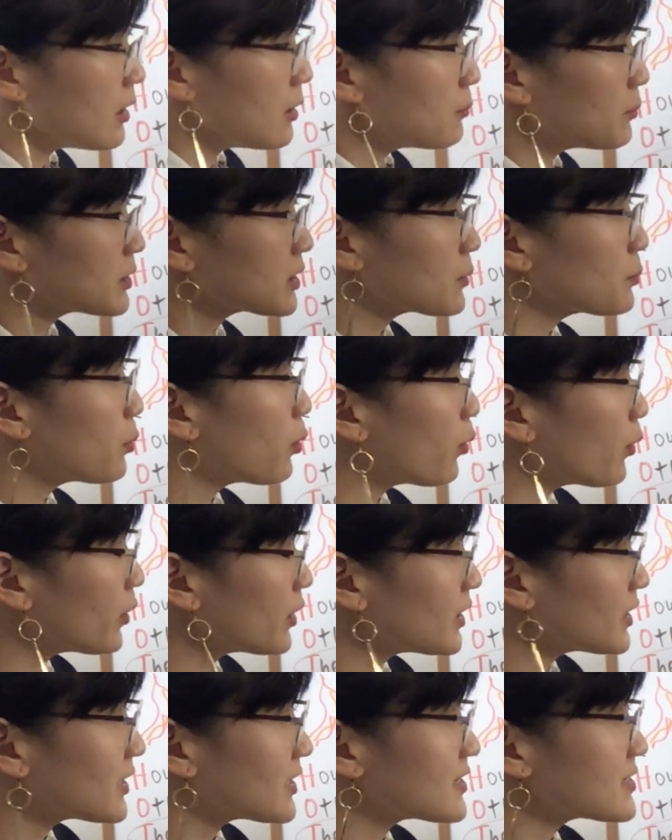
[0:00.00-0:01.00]
But the
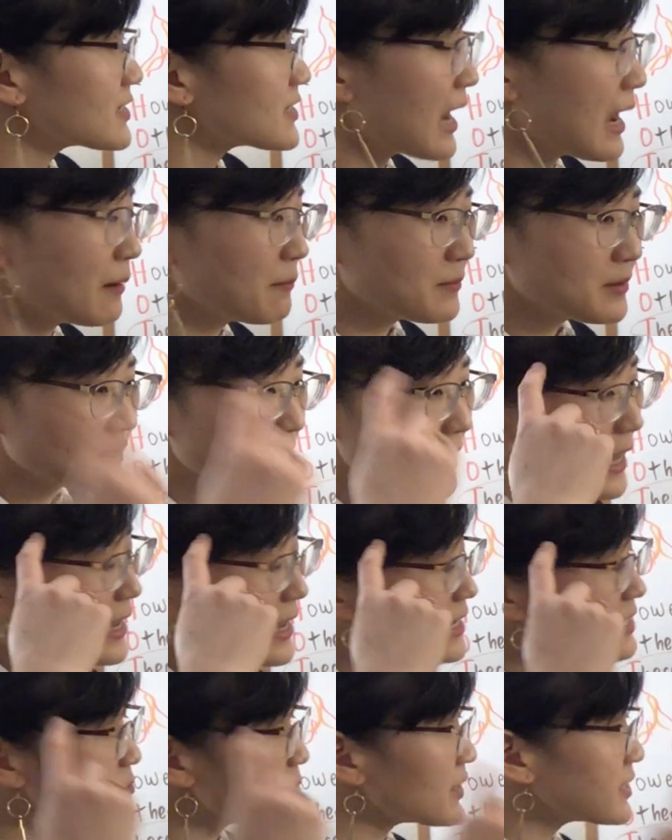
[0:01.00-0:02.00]
point is,
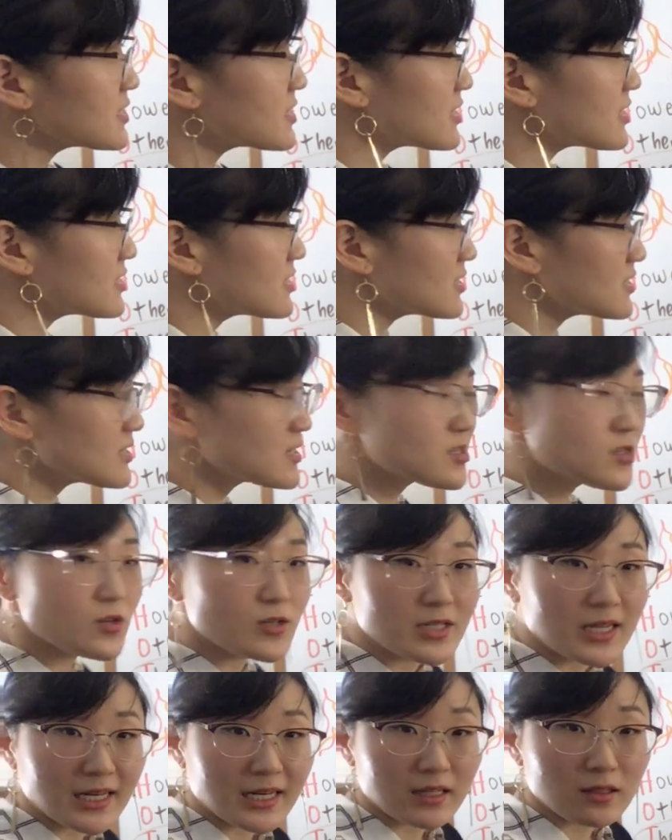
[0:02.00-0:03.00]
as my sentences are
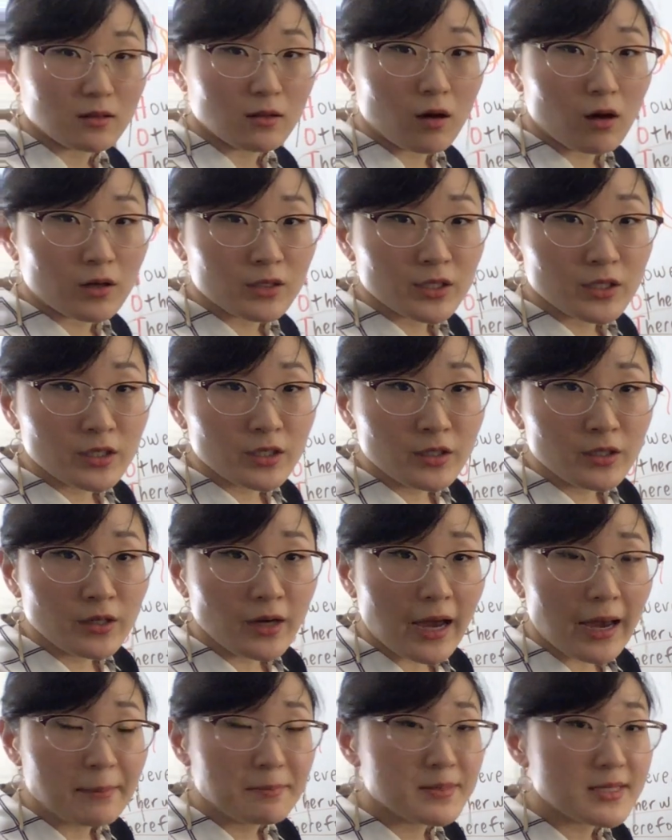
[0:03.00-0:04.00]
getting longer,
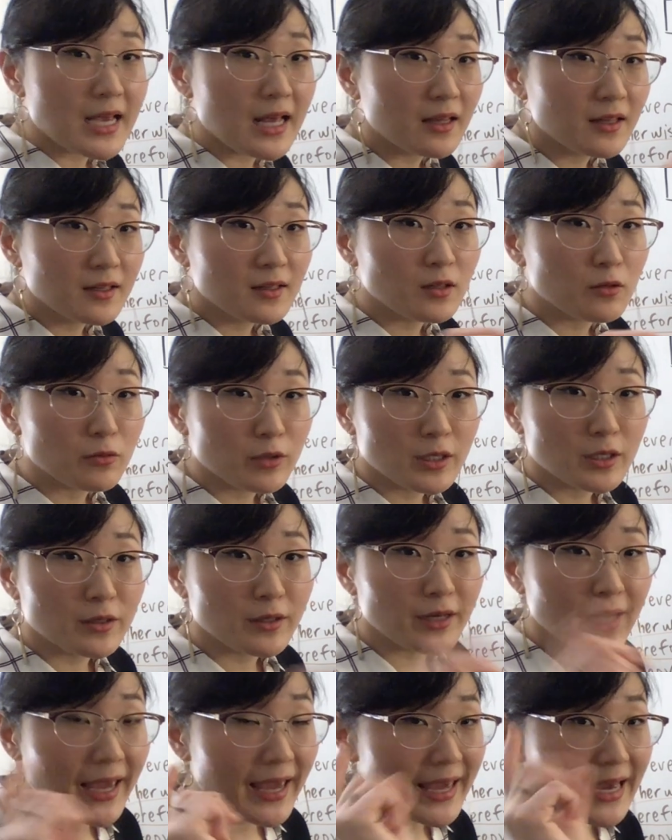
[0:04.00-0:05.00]
I'm telling the reader,
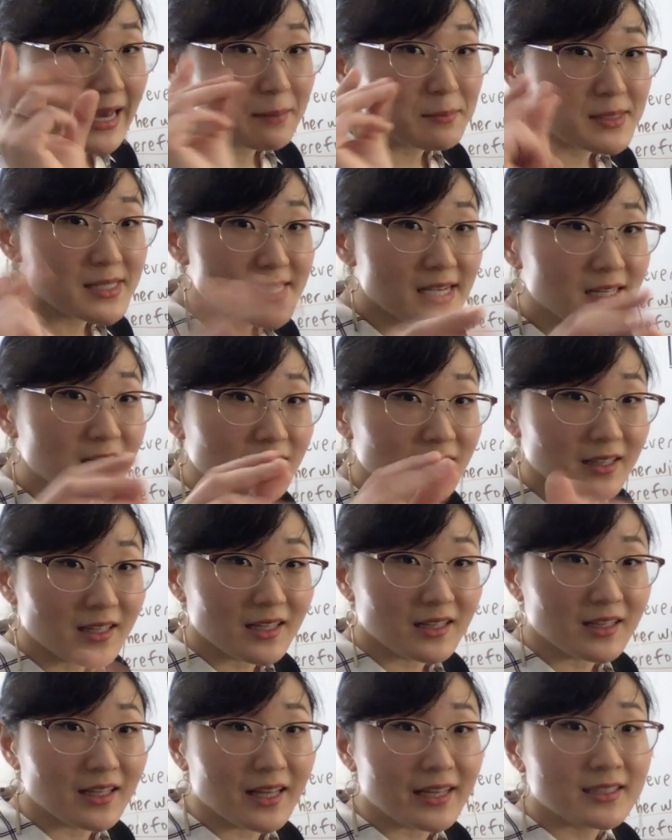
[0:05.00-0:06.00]
hey, I'm
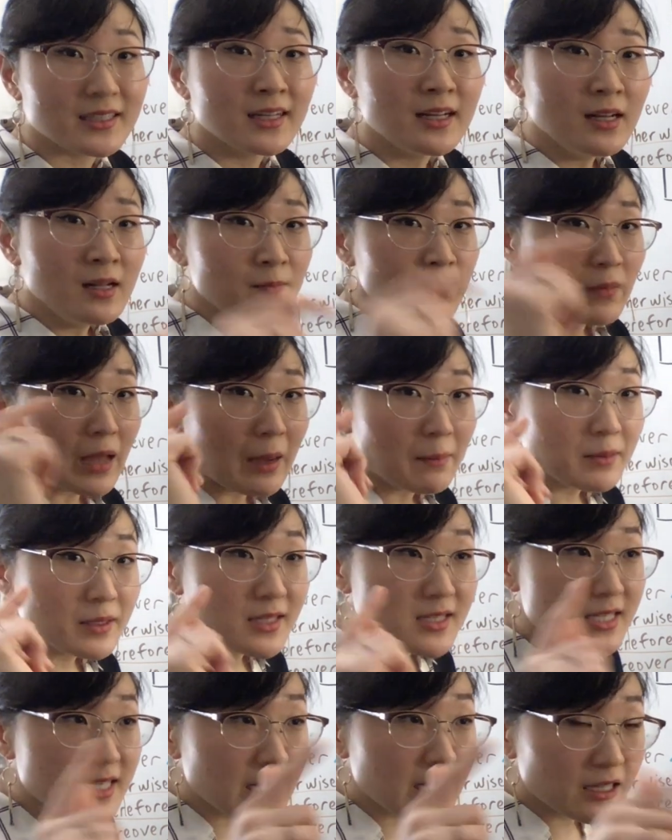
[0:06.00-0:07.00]
signaling, like, I'm
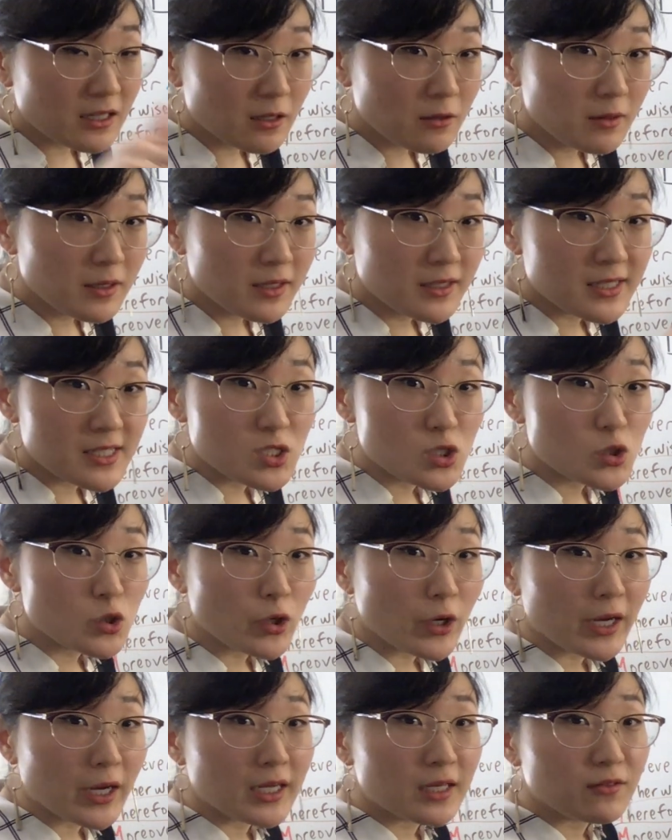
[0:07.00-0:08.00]
continuing this
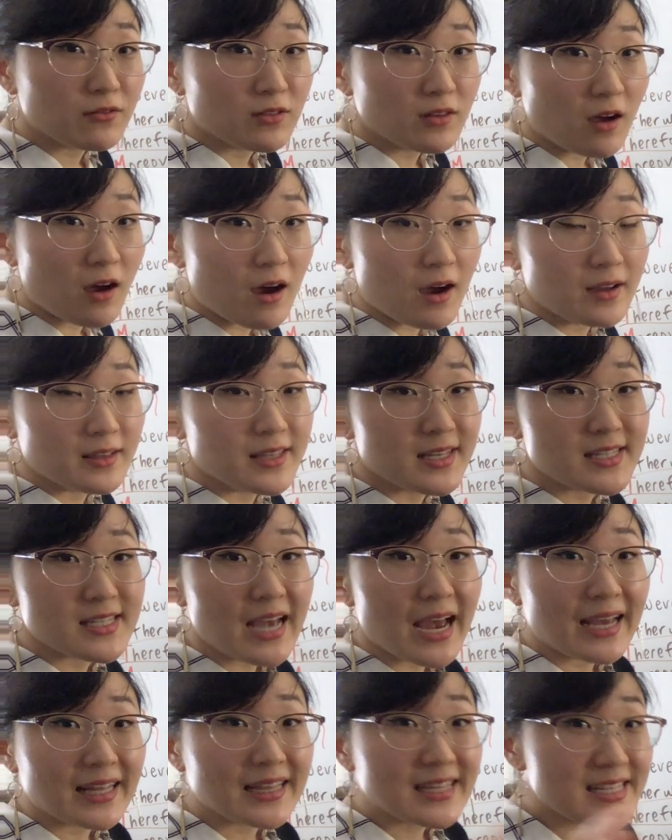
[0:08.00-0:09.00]
train of thought, these
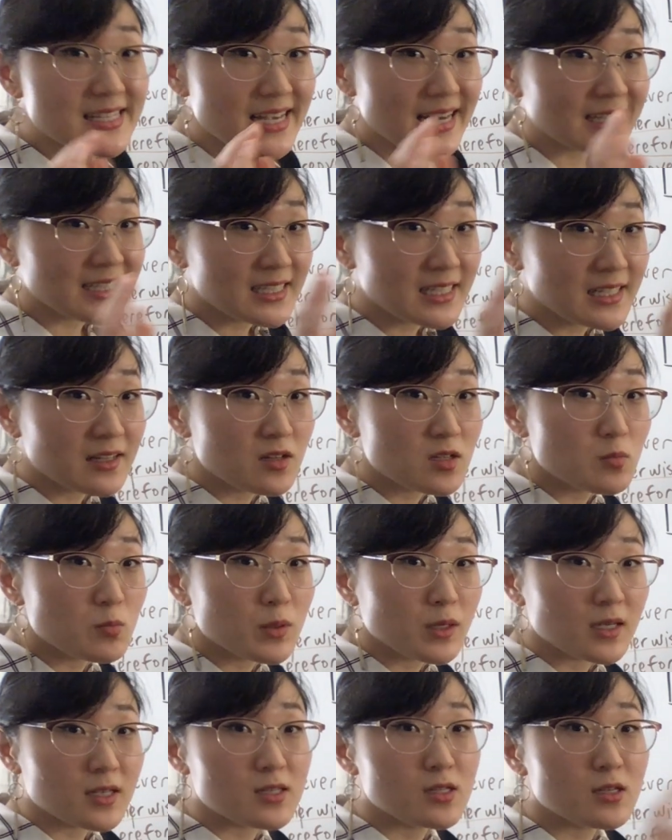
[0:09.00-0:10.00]
ideas,
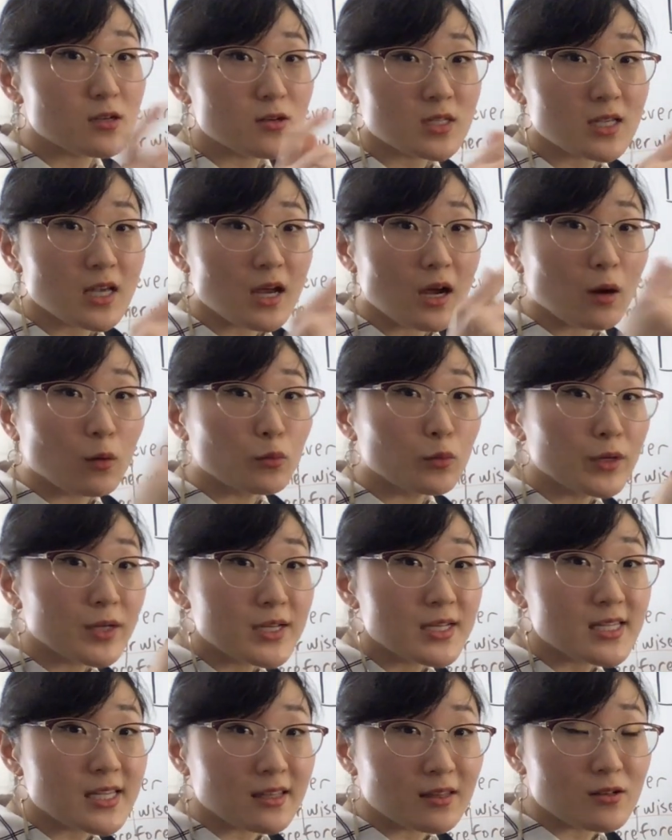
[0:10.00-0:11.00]
because there's a
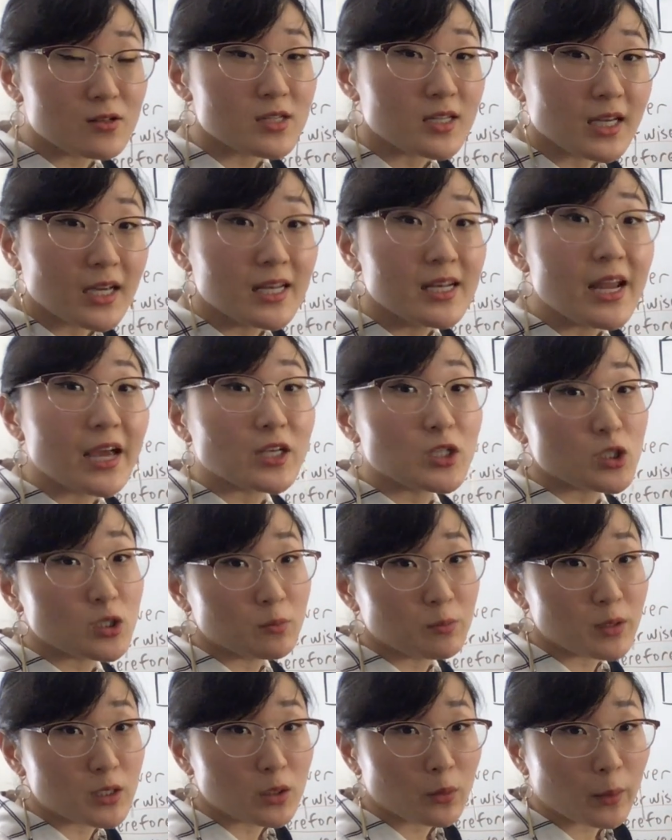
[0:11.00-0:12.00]
reason, there's a connection
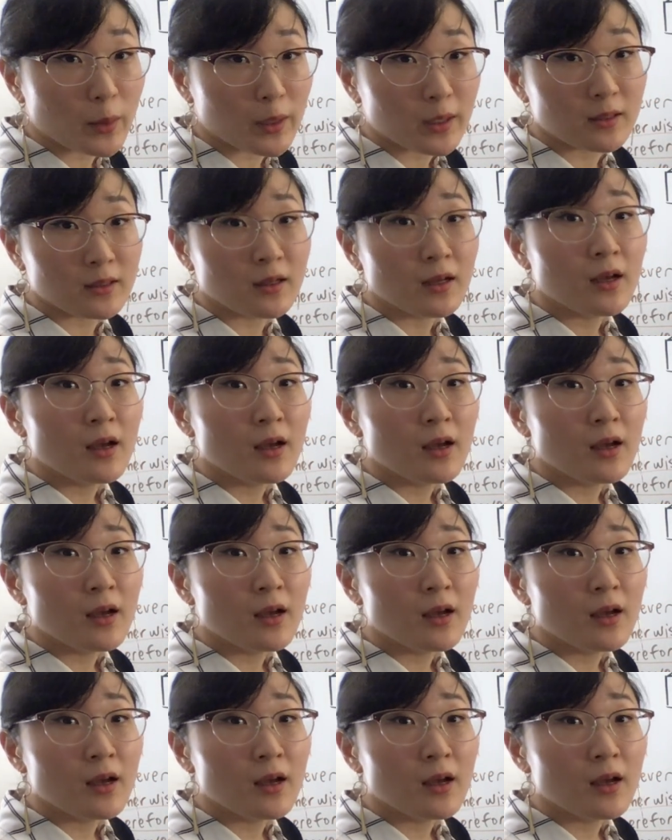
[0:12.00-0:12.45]
between